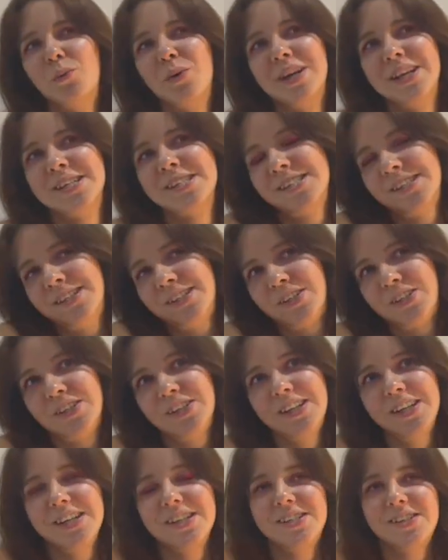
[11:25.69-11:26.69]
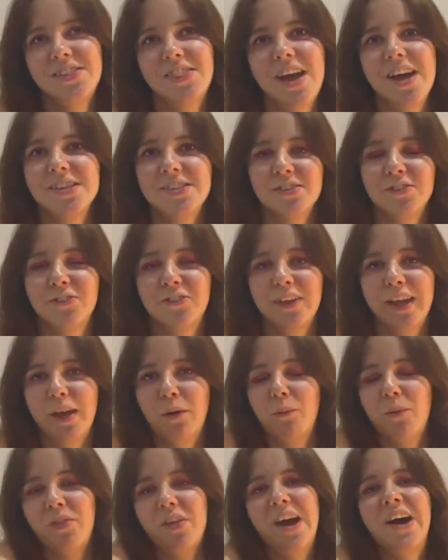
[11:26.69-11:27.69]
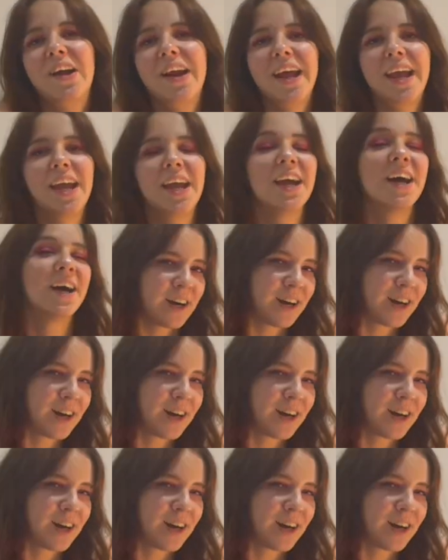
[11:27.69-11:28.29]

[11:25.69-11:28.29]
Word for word: what is an early 2000 flick without a